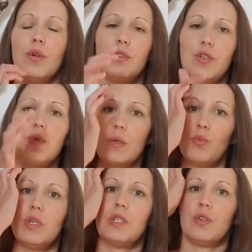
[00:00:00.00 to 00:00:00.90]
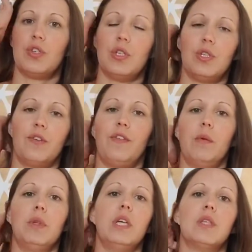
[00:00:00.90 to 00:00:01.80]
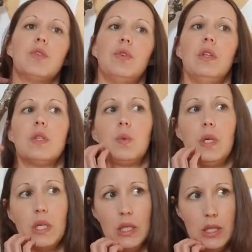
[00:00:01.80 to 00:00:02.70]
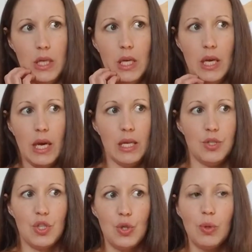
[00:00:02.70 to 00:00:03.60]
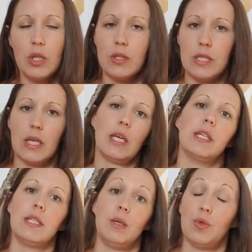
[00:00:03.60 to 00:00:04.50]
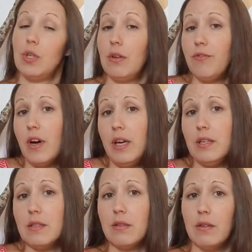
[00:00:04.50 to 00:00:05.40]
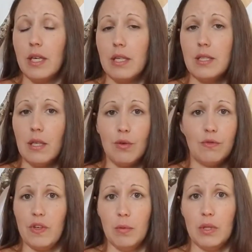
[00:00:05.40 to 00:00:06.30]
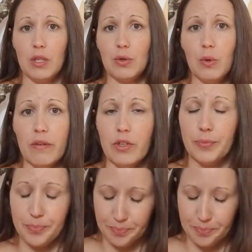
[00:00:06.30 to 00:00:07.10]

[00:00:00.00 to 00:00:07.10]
do some research into your family history this weekend and just do a little digging and see what you can find, like I said, through family or whoever